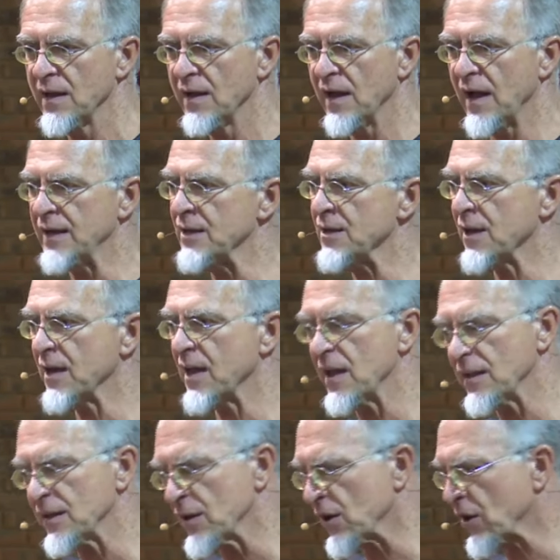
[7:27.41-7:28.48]
And he
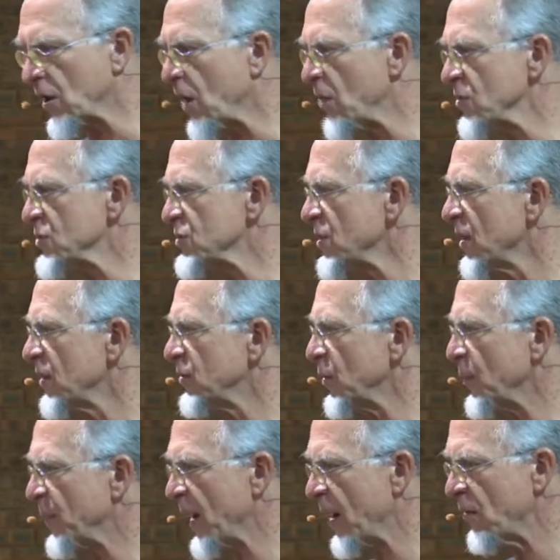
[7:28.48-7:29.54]
again rose to
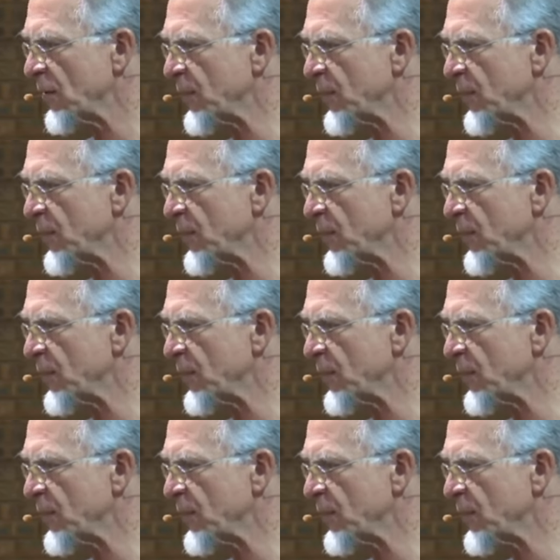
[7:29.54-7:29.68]
power